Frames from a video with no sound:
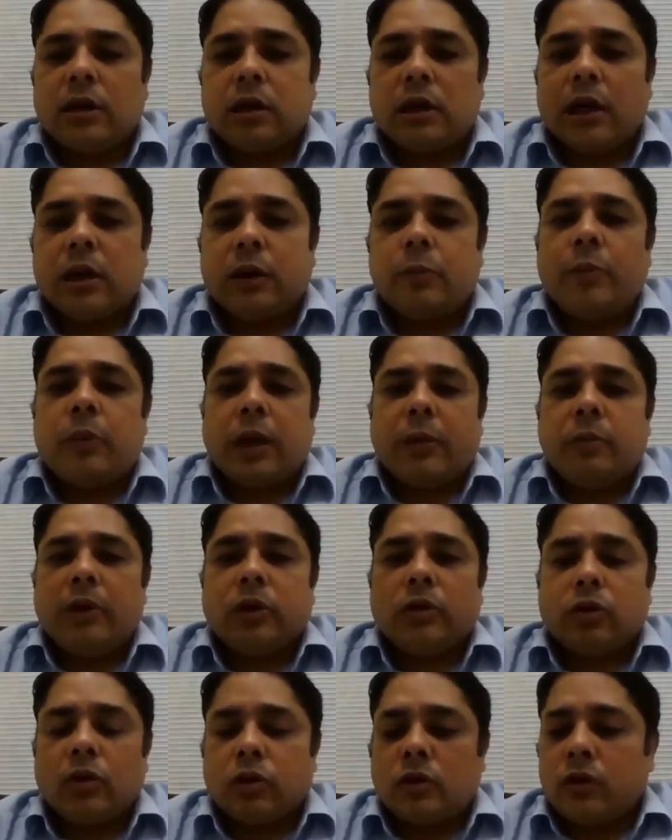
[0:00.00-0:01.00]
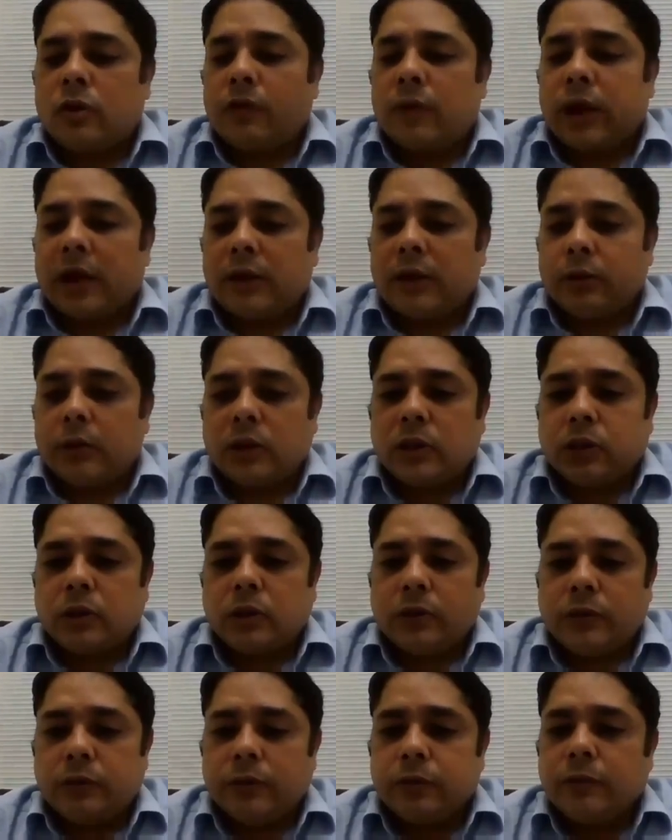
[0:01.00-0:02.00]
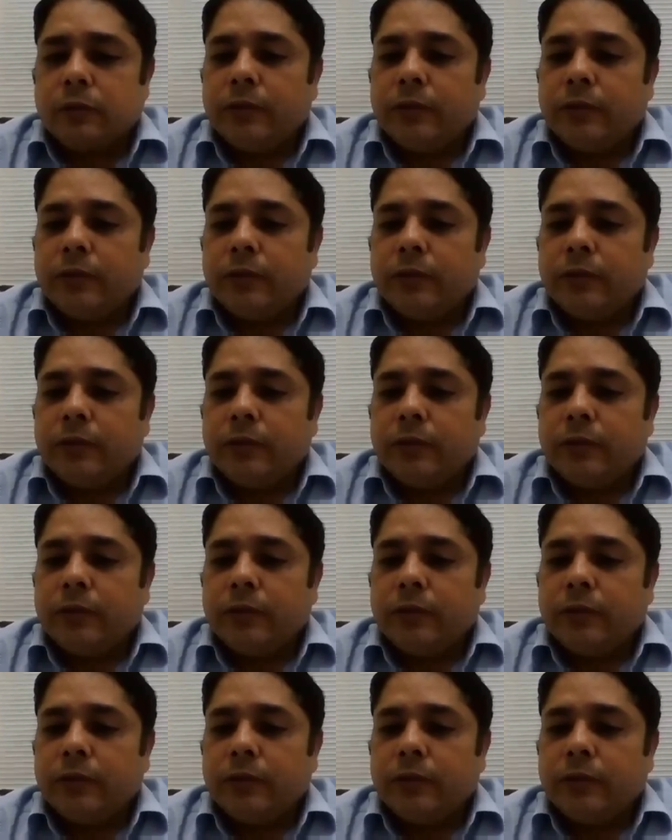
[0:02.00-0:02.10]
a primary source of activation.